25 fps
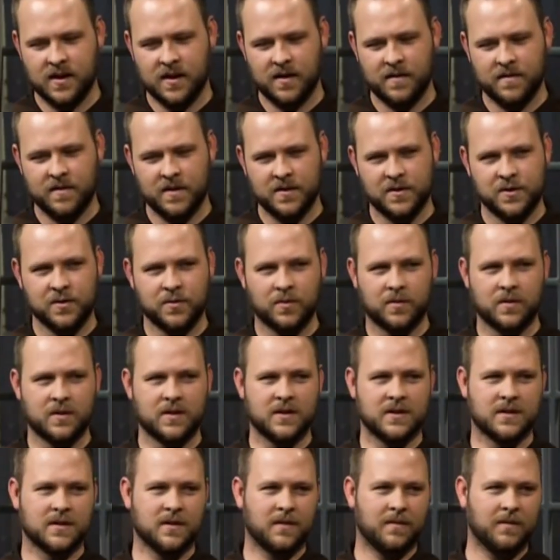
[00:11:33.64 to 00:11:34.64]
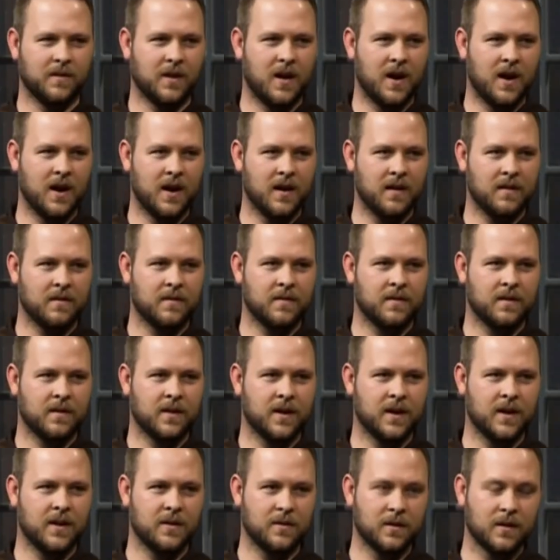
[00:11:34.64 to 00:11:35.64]
of the shortness of life. Mm-hmm.
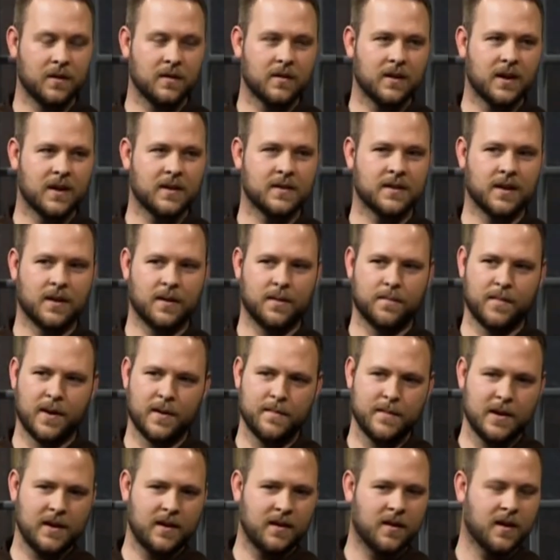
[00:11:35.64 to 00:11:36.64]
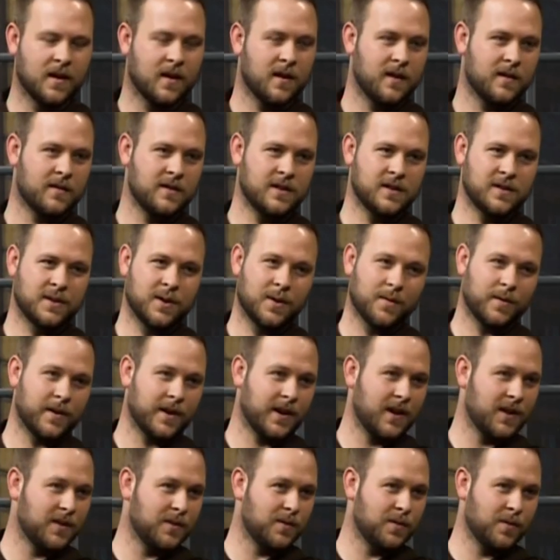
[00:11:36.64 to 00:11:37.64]
And he realized that maybe just going
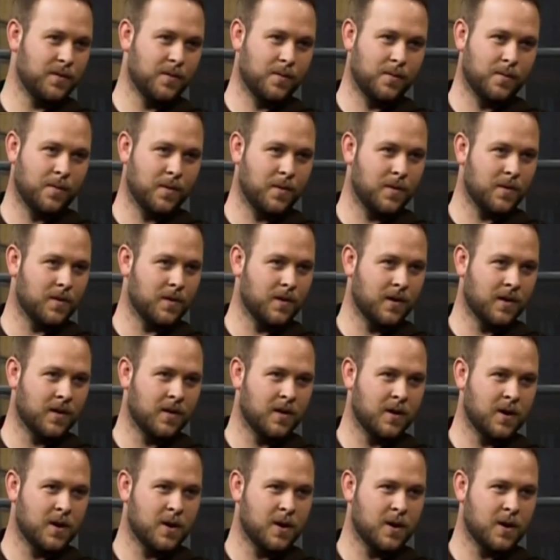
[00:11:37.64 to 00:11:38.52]
into the war,